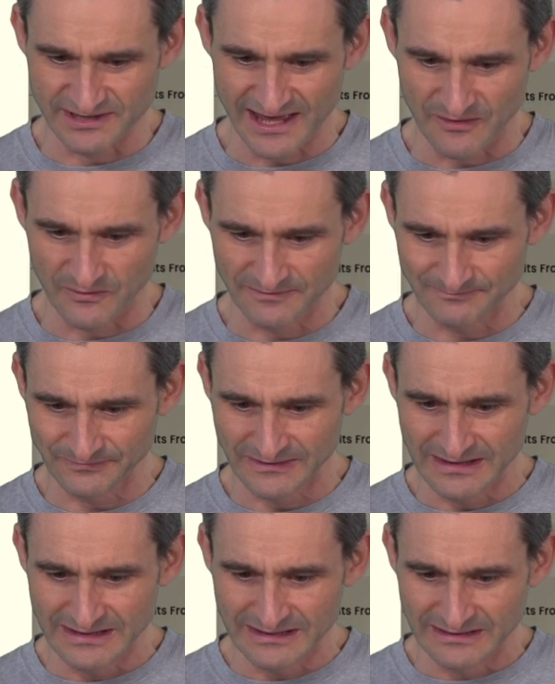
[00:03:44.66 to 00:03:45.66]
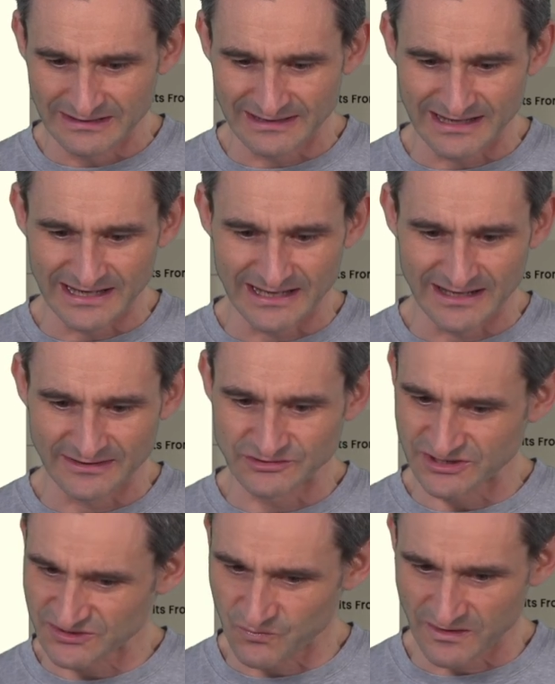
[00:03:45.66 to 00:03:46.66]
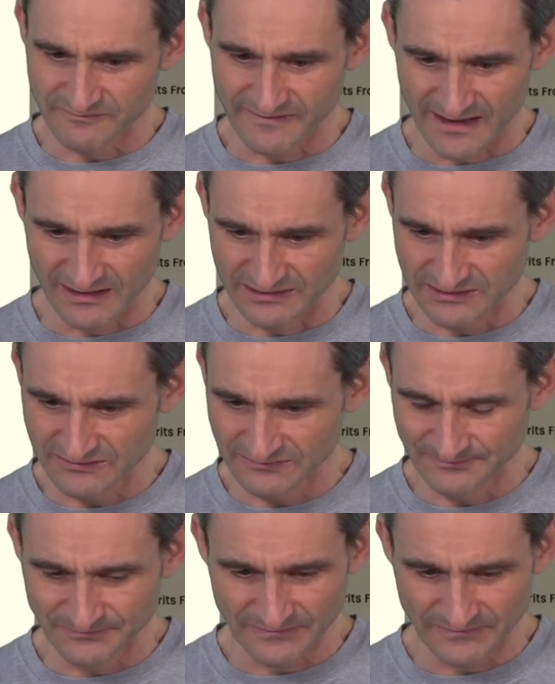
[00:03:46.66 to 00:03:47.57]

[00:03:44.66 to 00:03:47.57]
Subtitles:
that one. Just one value